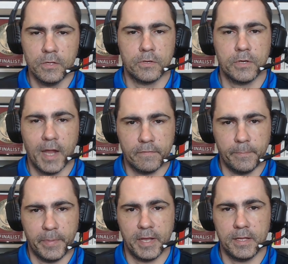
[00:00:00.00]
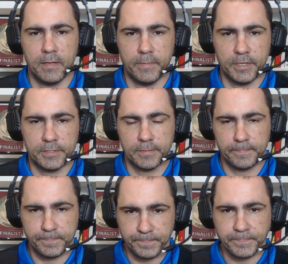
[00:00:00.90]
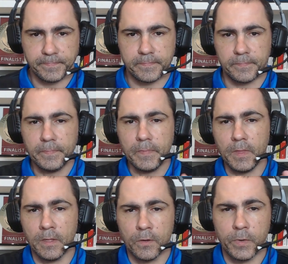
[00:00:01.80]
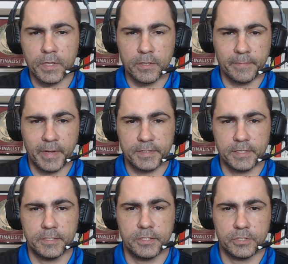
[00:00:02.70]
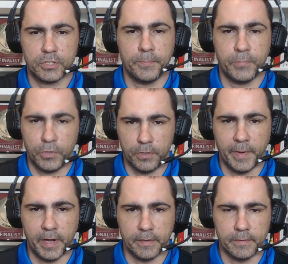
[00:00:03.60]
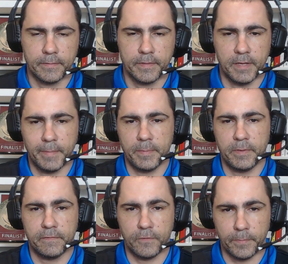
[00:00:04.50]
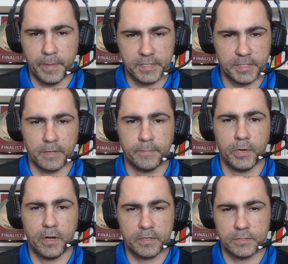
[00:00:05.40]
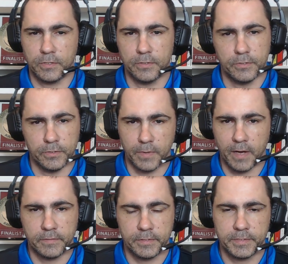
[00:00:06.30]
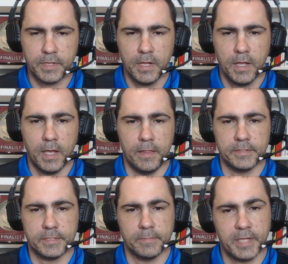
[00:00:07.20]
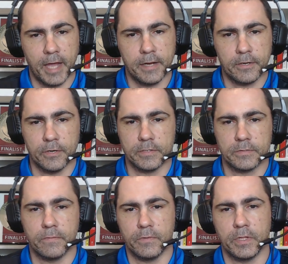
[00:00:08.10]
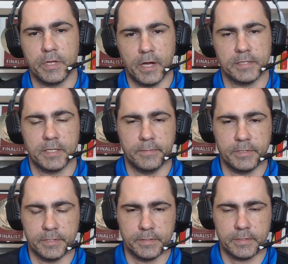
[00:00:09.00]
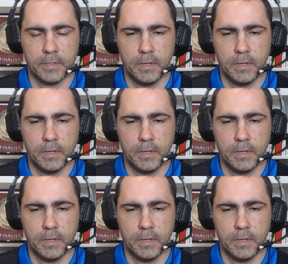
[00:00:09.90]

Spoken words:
you could have a banner image, quick little message, shop all button, then maybe 4 best-selling products or new arrivals, and then some categories with really nice images.